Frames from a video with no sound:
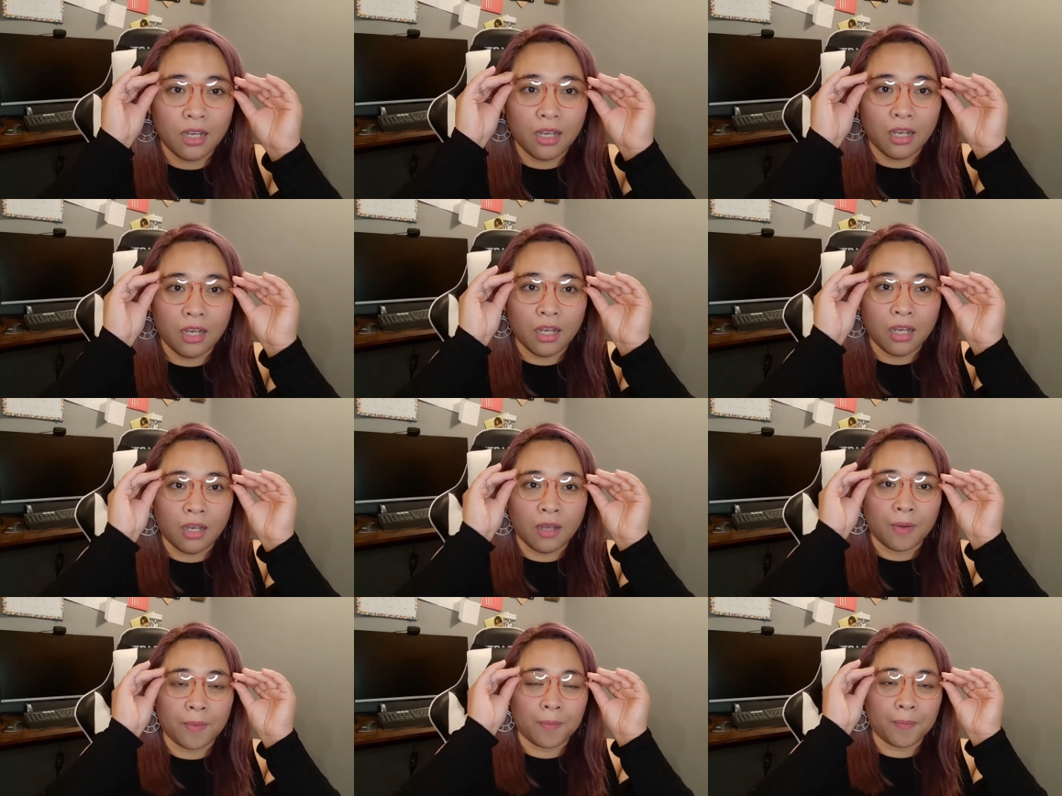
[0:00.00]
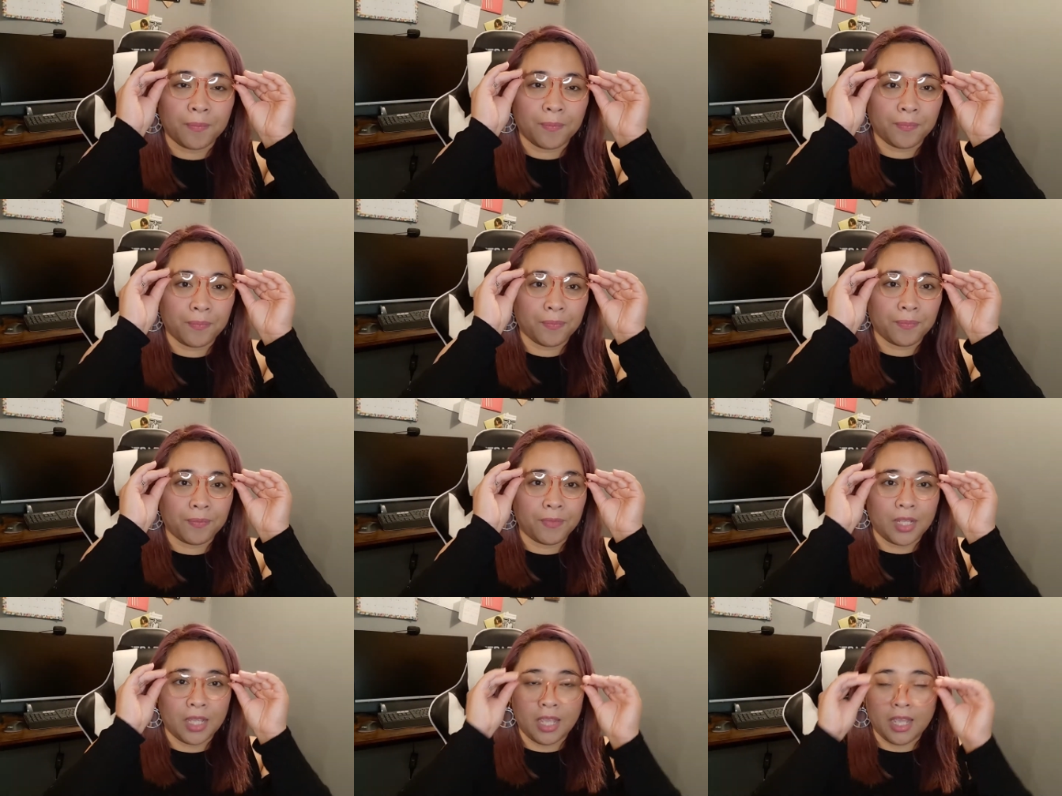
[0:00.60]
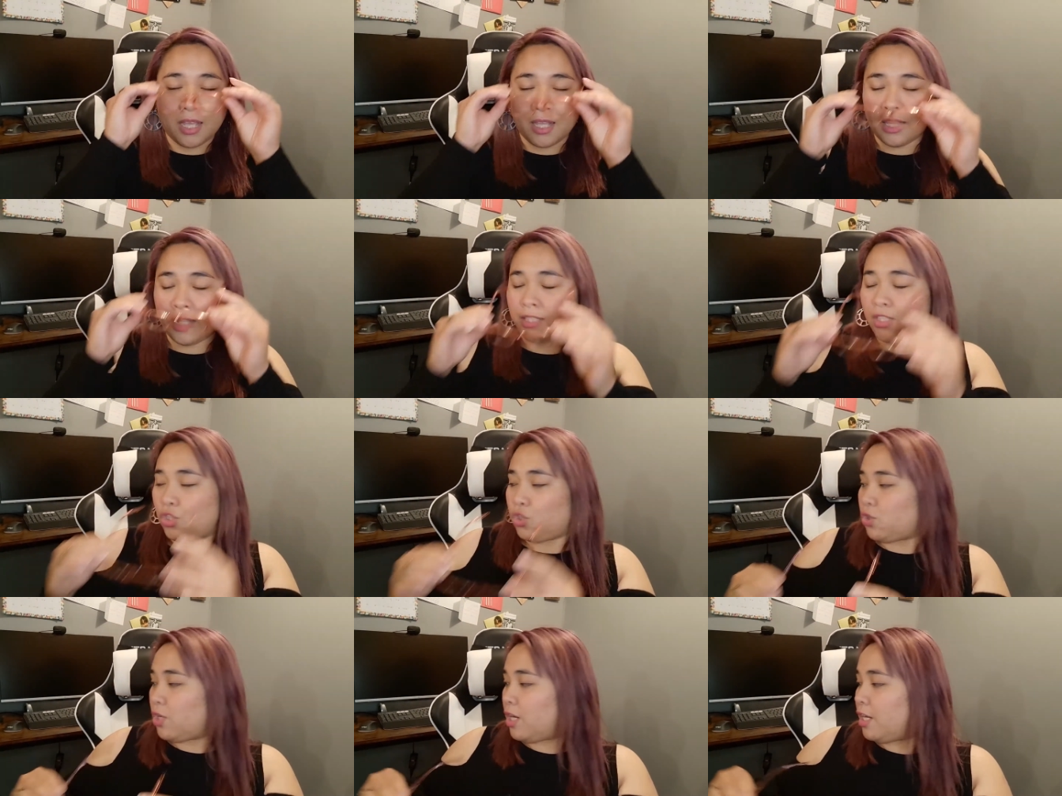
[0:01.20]
Um, yeah,
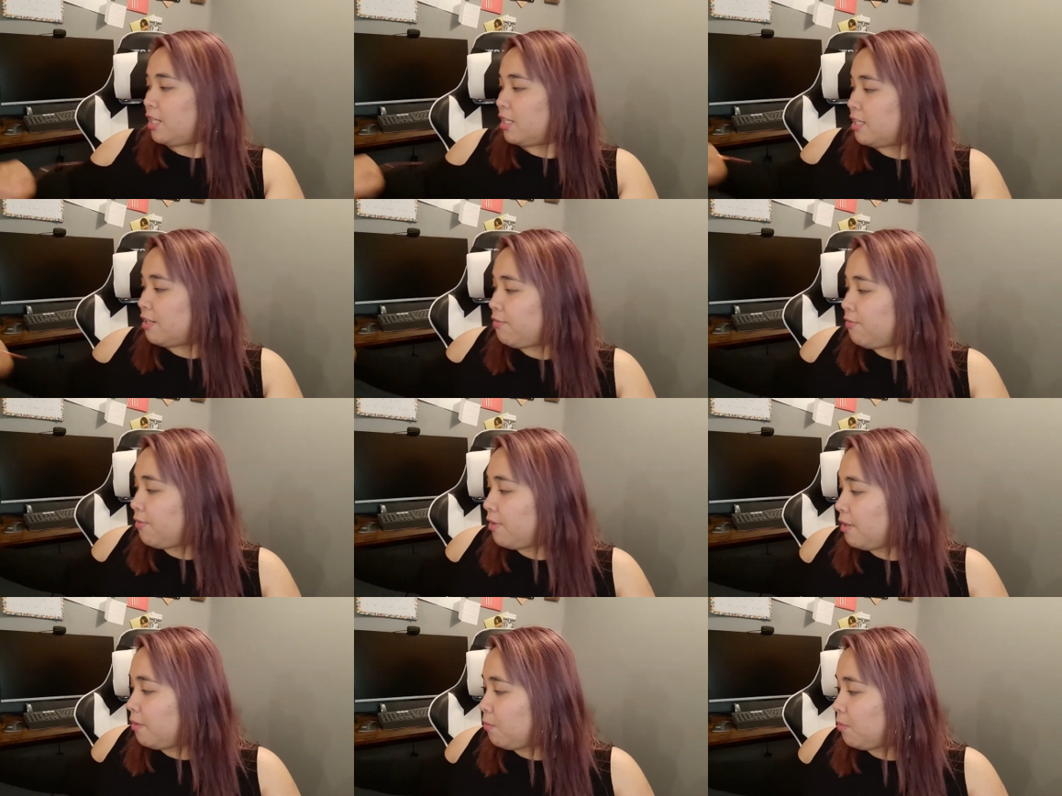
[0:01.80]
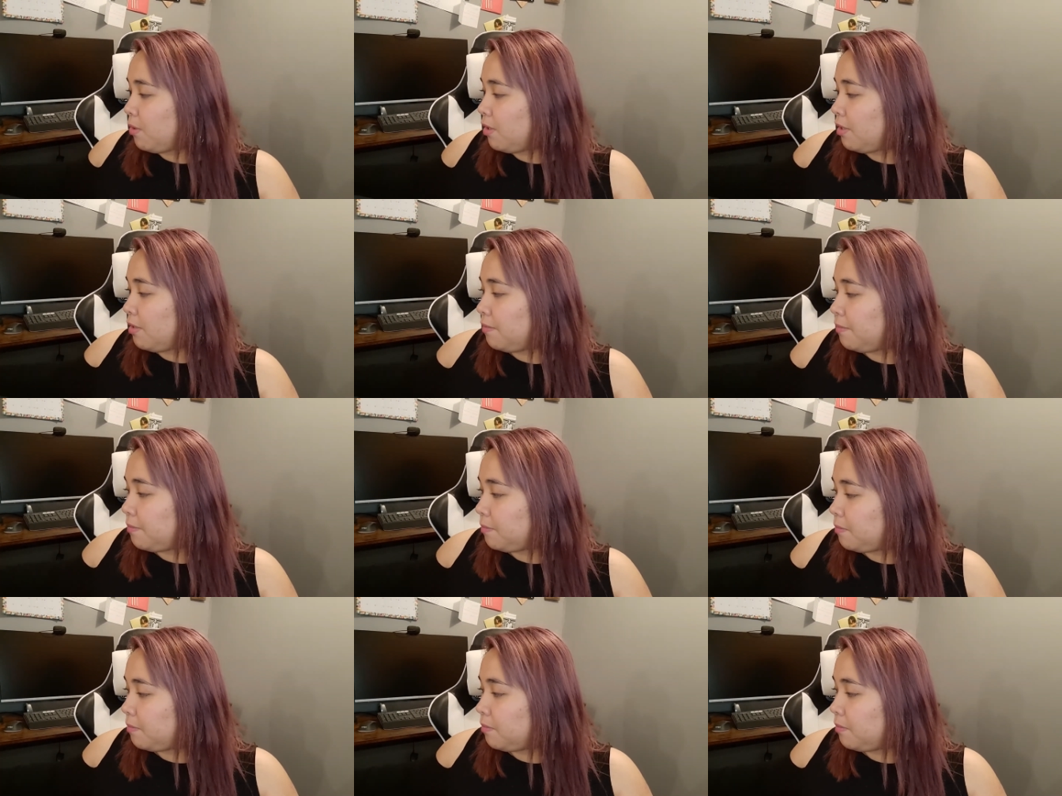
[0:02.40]
let's try a different one.